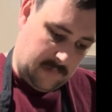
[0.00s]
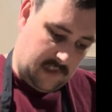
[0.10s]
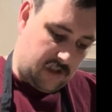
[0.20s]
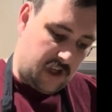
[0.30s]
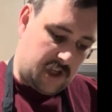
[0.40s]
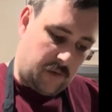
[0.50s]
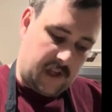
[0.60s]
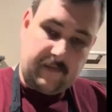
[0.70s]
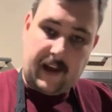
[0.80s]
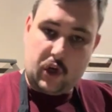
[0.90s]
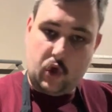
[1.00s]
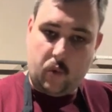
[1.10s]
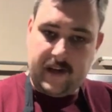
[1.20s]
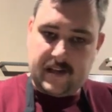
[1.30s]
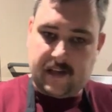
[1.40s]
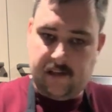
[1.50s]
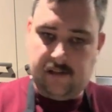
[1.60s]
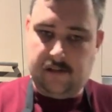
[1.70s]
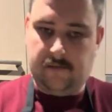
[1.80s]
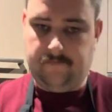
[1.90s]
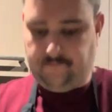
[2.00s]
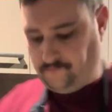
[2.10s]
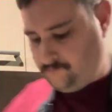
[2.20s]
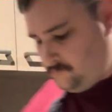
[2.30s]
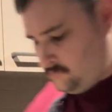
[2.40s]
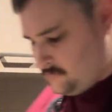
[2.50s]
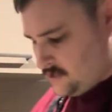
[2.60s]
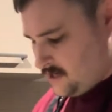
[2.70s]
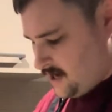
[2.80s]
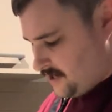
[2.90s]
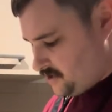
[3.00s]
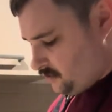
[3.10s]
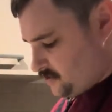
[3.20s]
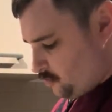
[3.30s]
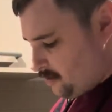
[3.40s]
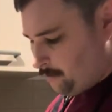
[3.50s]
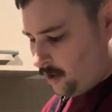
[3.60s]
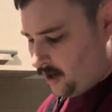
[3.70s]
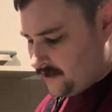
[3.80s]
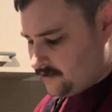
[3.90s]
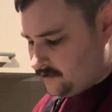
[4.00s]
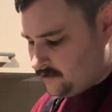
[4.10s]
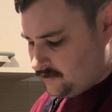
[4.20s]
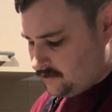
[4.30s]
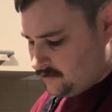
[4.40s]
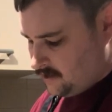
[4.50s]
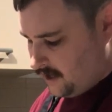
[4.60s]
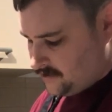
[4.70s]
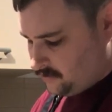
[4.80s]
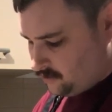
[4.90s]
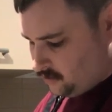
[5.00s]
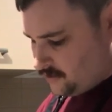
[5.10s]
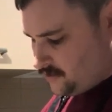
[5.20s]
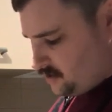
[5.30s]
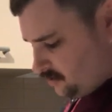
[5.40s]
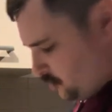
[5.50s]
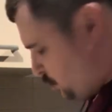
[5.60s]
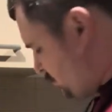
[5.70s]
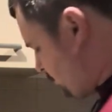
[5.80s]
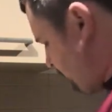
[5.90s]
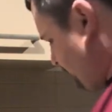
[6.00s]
So you just want to give that a good whisk until it's all combined, until it looks good.